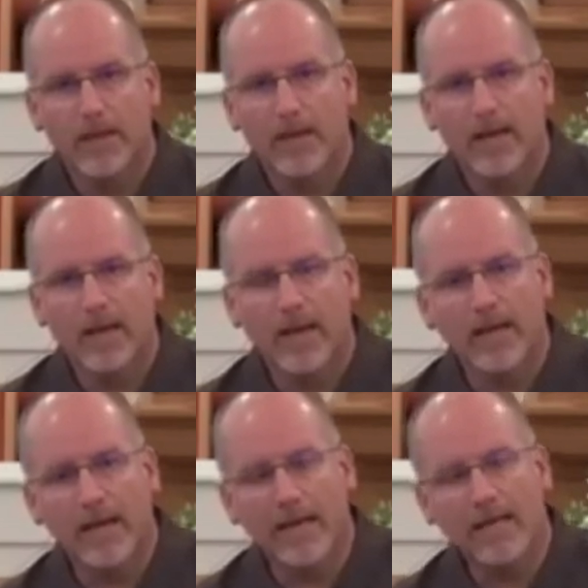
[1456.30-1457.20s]

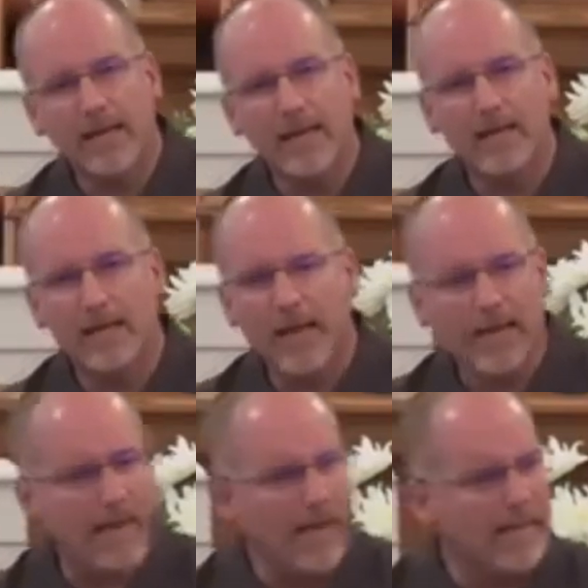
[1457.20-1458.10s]
I
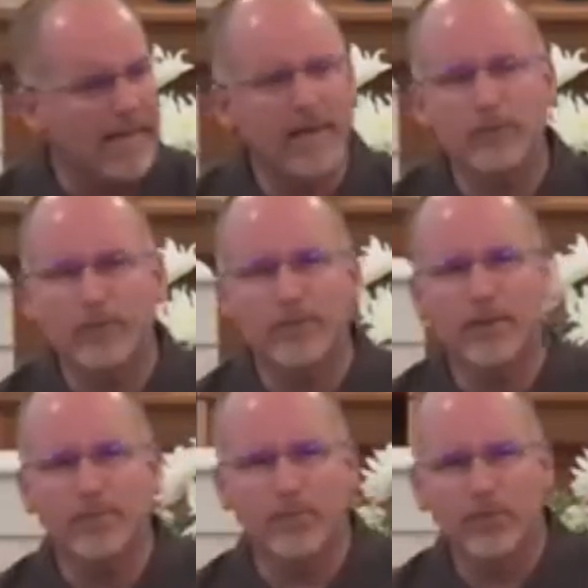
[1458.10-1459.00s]
can't
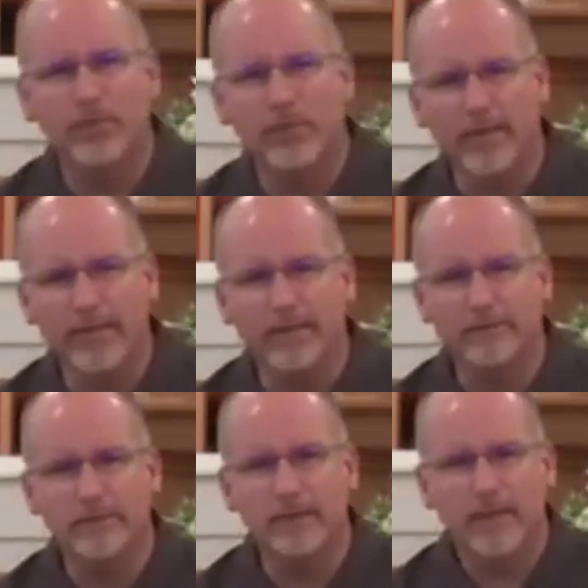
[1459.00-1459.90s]
remember
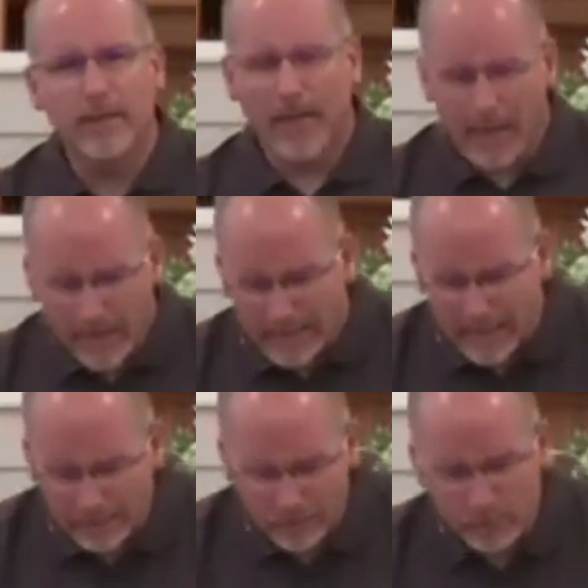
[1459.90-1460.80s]
things. I
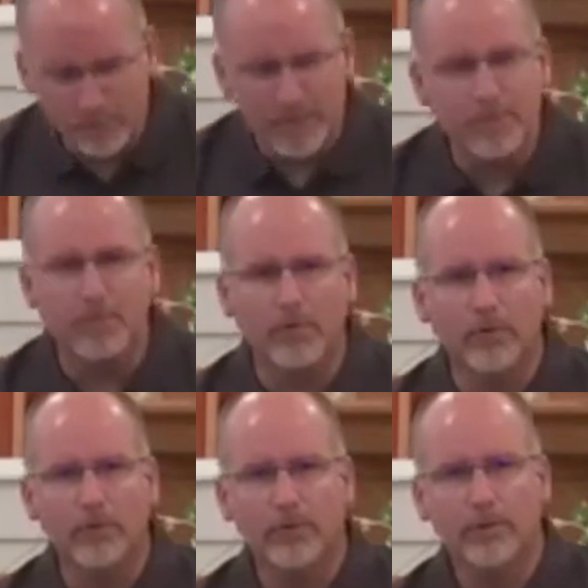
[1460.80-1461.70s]
can't remember
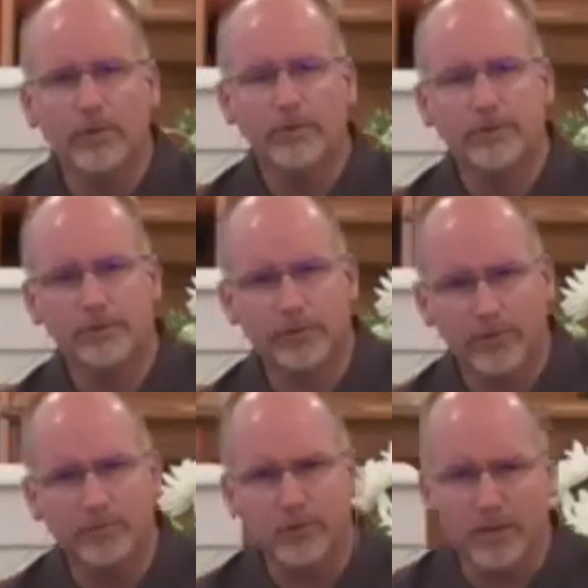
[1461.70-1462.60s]

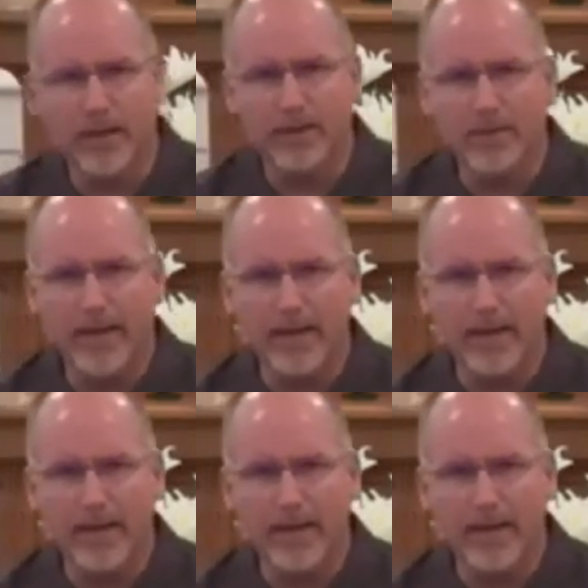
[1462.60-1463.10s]
Scripture like that.